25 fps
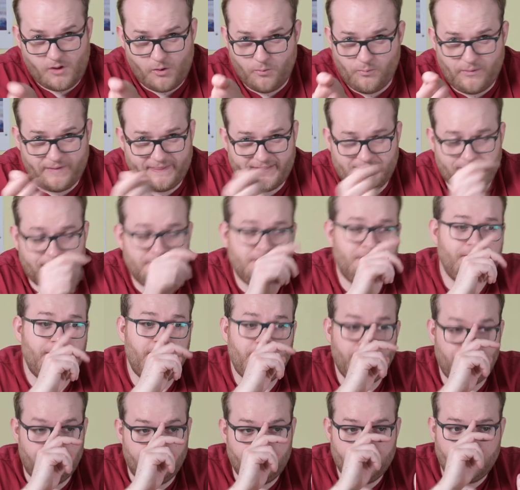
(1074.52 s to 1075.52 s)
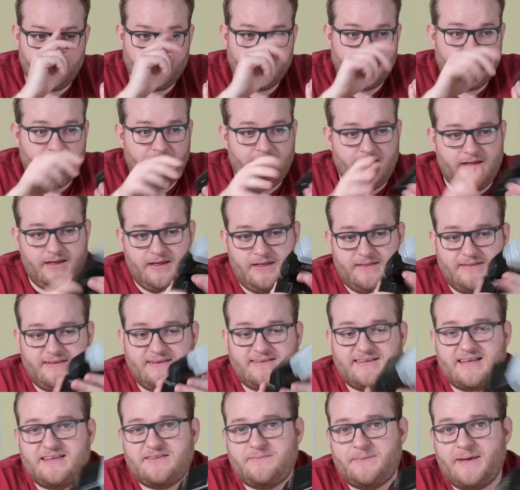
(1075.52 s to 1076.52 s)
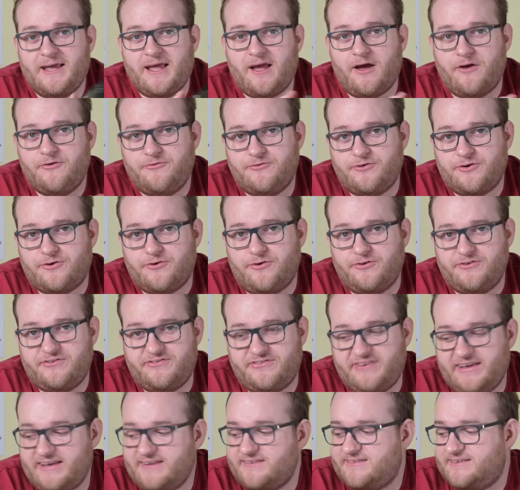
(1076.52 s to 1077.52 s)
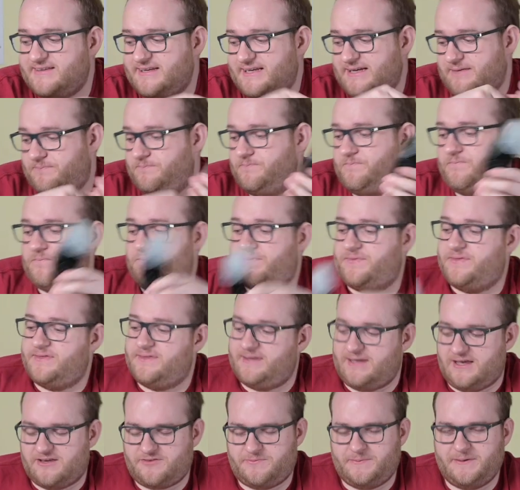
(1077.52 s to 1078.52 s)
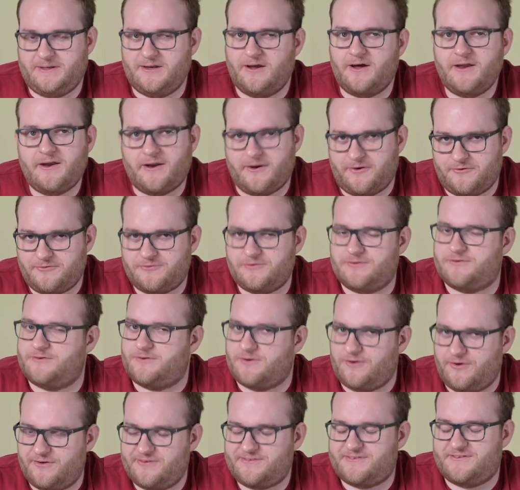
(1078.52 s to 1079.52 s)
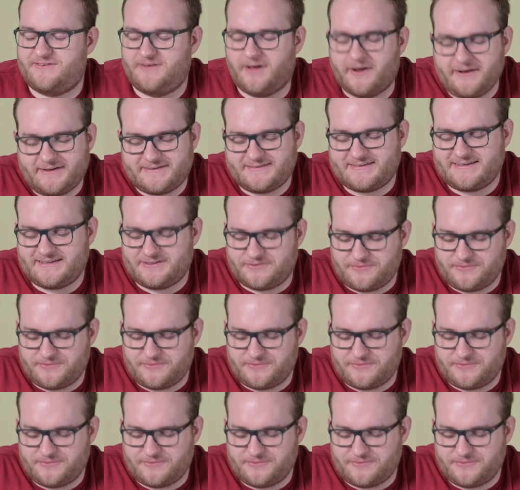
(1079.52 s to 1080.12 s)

when they were new. This SB800 costs £60. The SB900 costs £90 to